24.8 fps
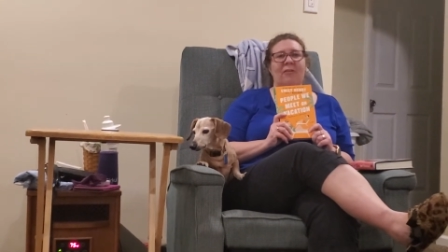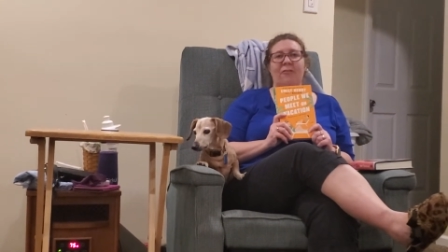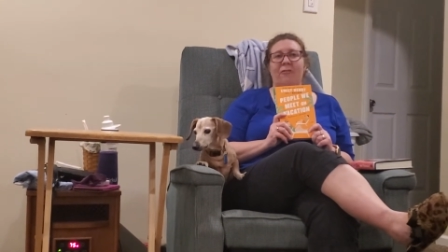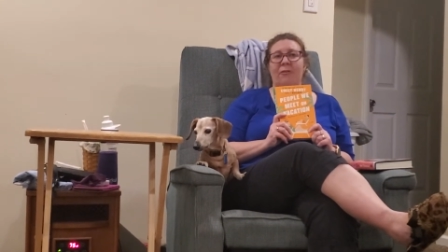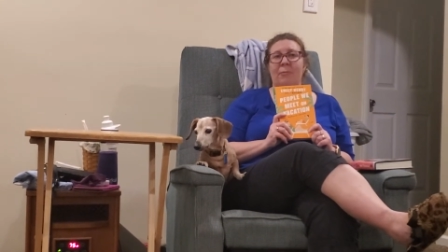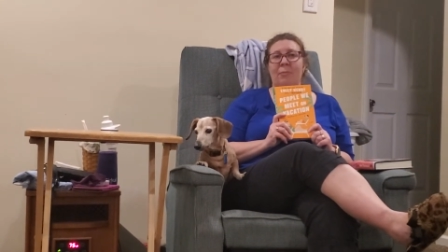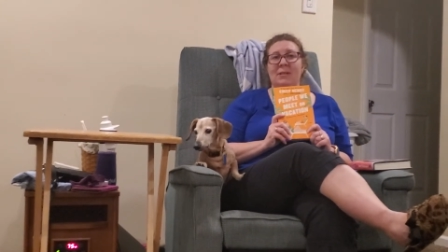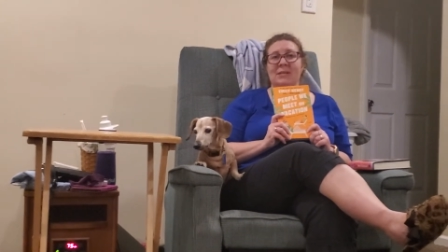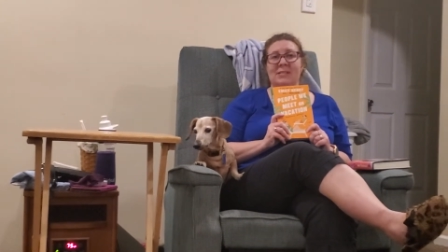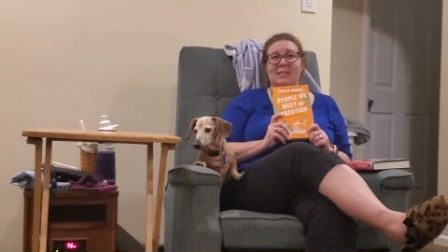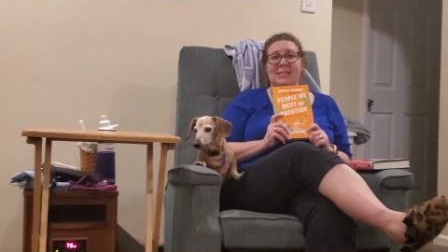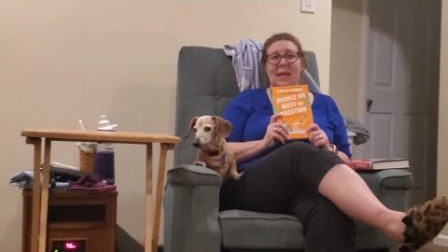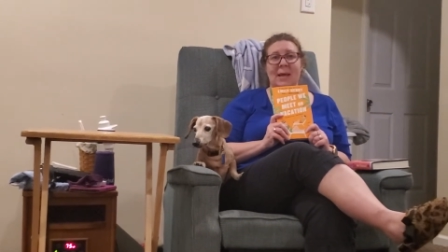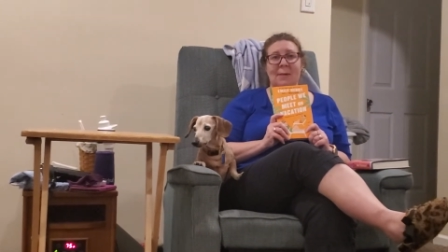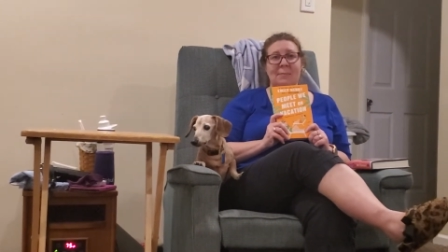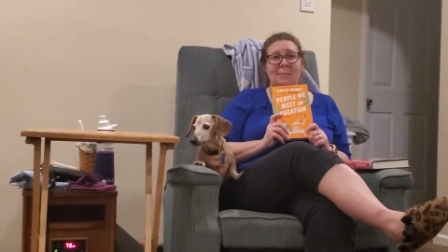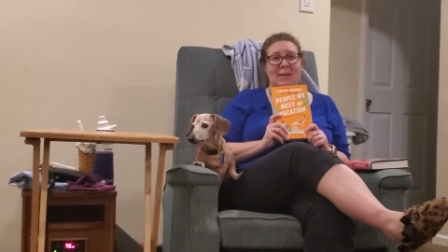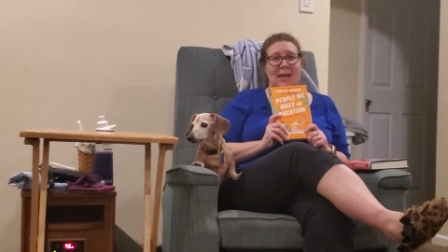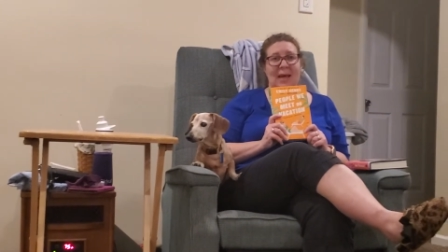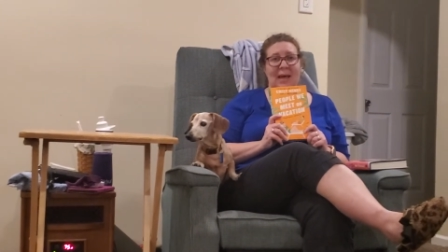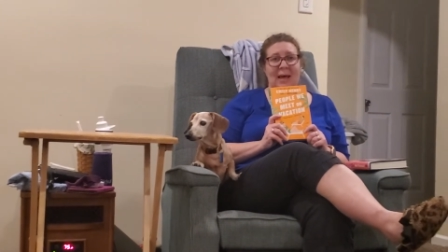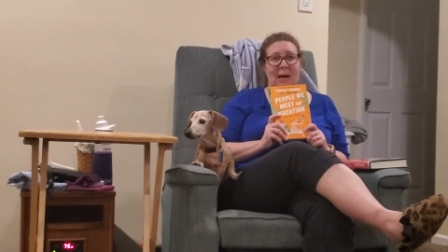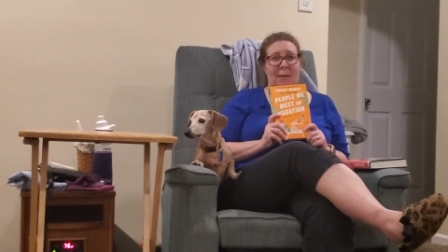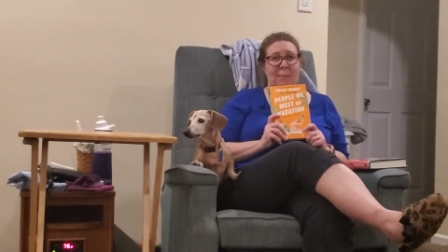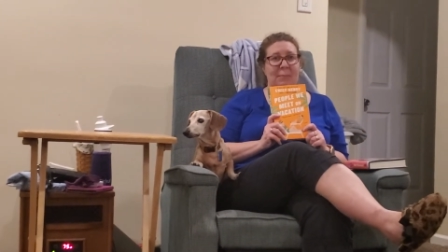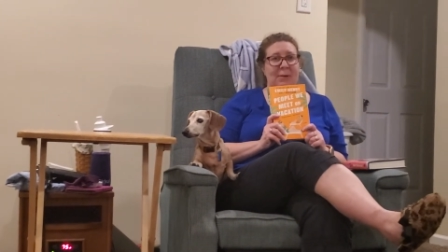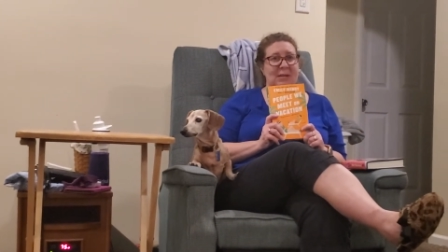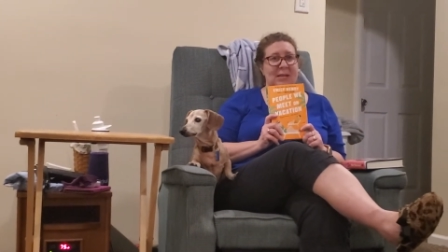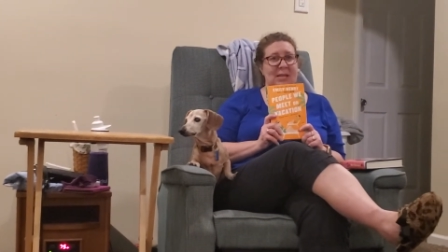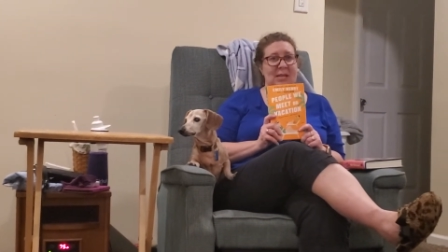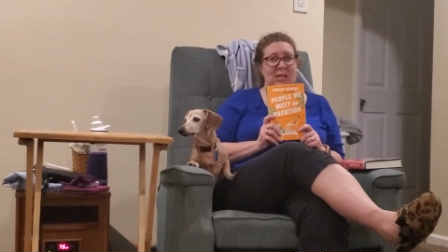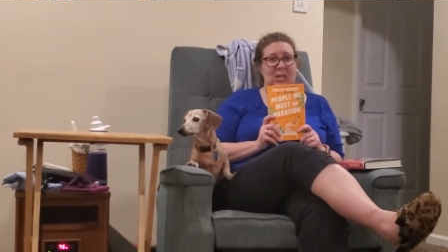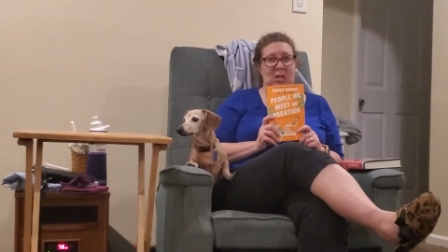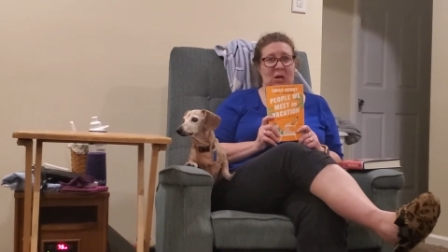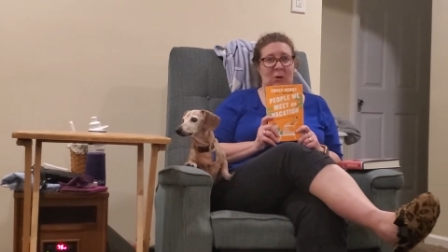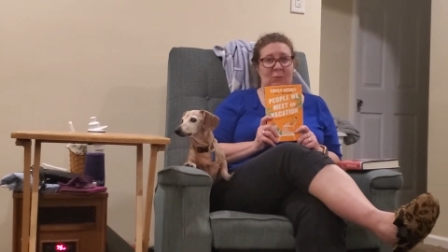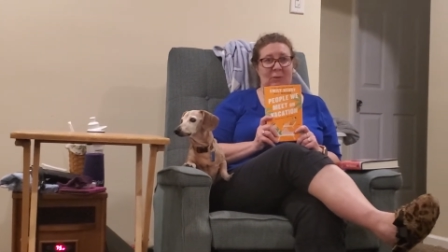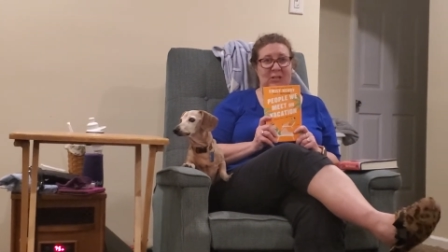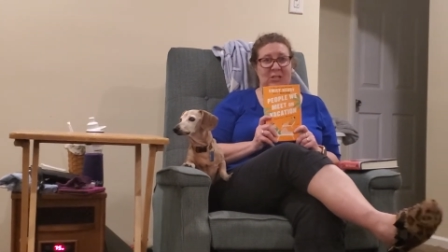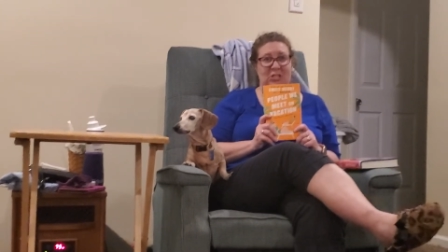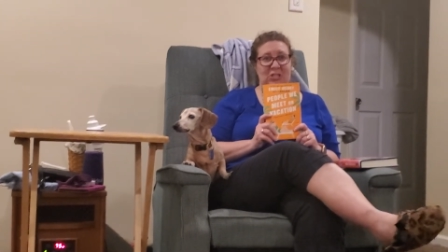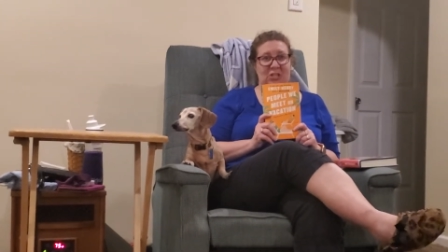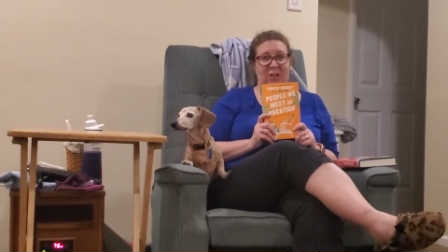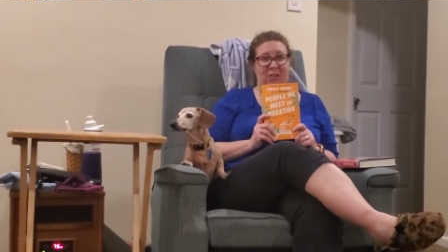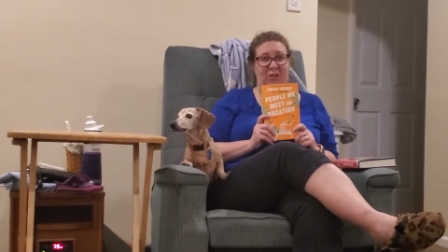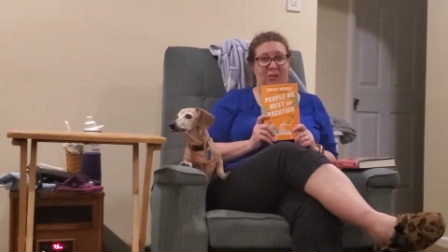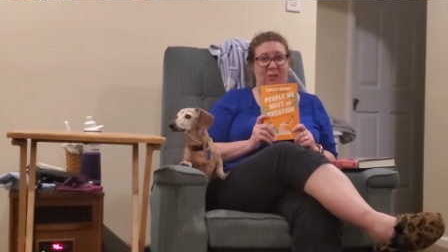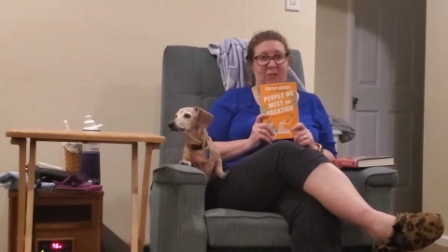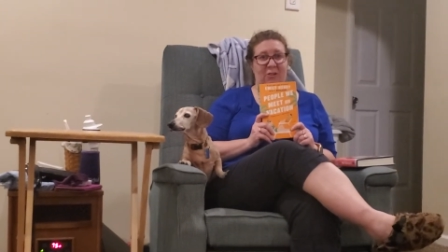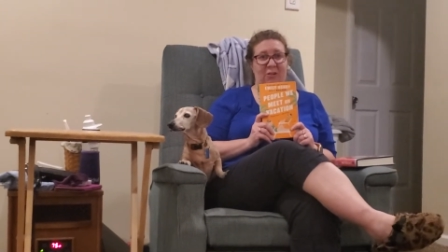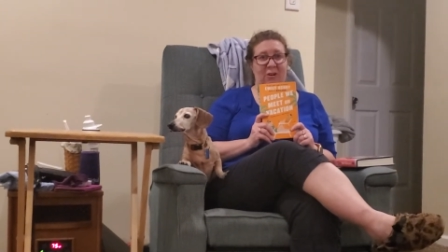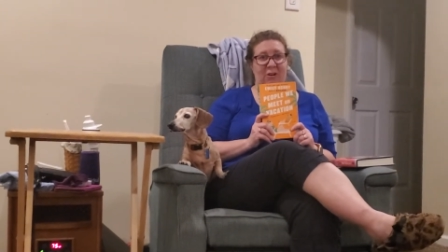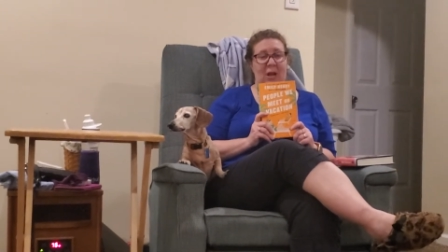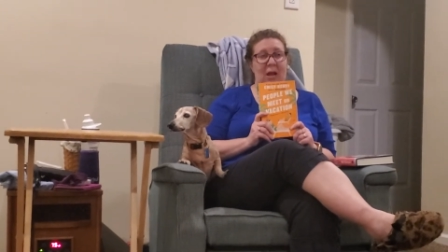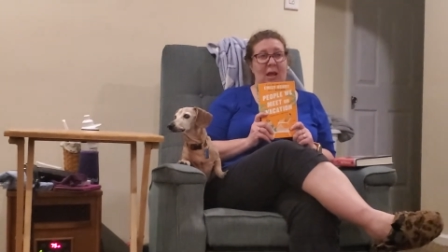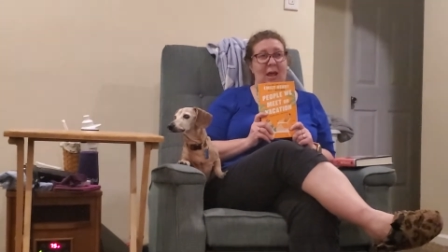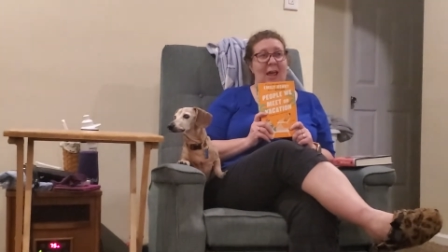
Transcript: from the same town but didn't know each other.